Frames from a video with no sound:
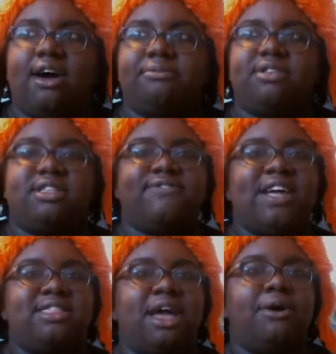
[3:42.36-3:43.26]
Just the
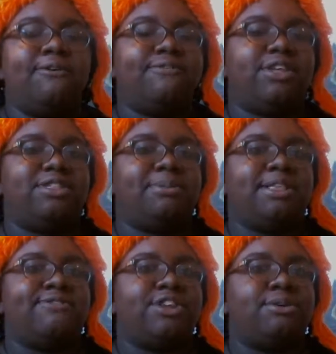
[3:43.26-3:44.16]
fact that hopefully the
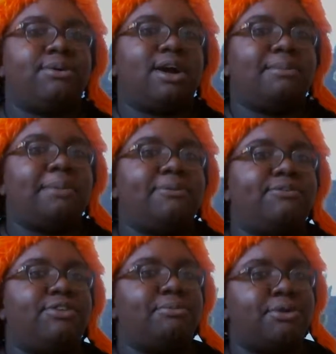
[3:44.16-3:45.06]
music video will come out
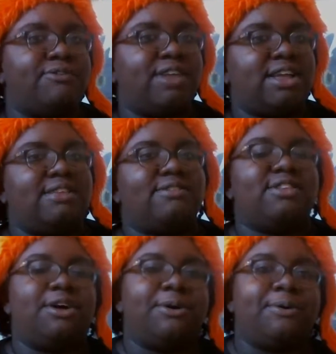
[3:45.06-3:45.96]
before the movie, because
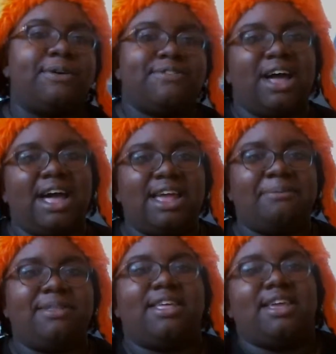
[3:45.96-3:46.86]
if not,
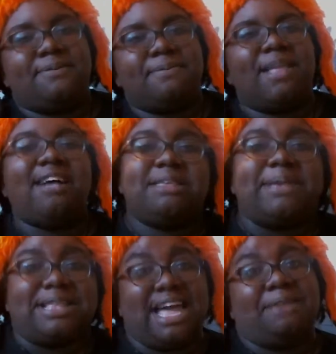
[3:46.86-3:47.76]
I mean like, I'll still
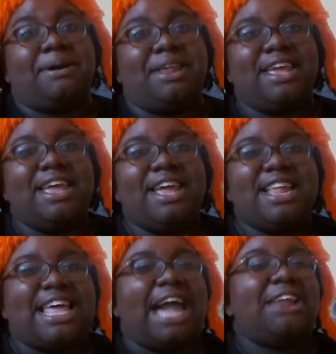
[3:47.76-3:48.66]
be excited about it.
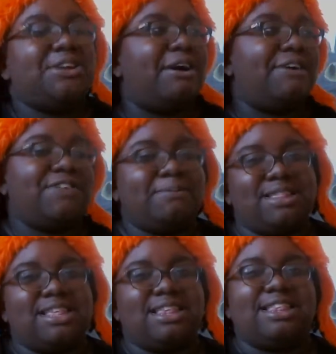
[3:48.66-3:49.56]
Like, I don't know how I feel
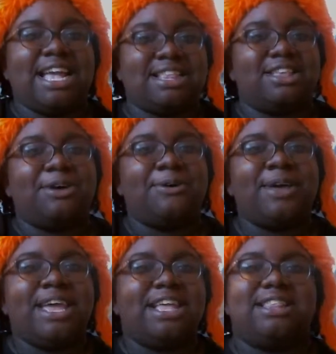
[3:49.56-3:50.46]
about this, because
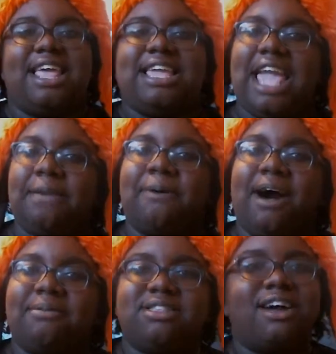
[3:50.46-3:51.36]
EXO is like
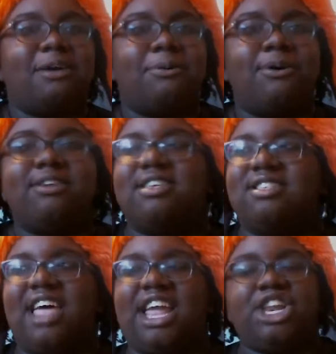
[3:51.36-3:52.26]
K-pop, Star Wars
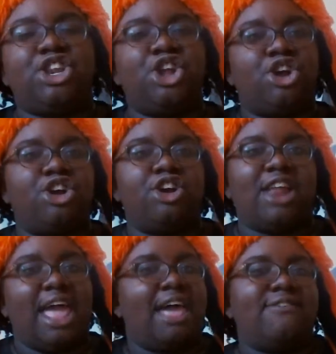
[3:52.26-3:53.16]
is like
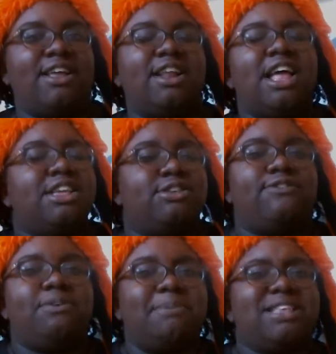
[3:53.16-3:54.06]
nerd heaven. So
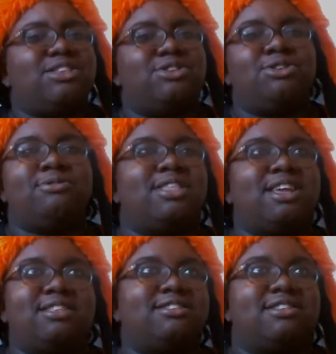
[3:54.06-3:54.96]
if you mix those two
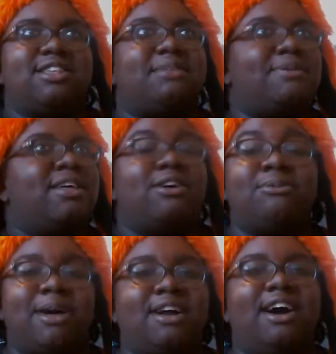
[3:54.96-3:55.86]
things, this is going to be like,
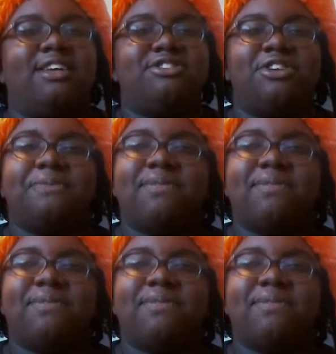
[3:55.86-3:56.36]
oh my gosh.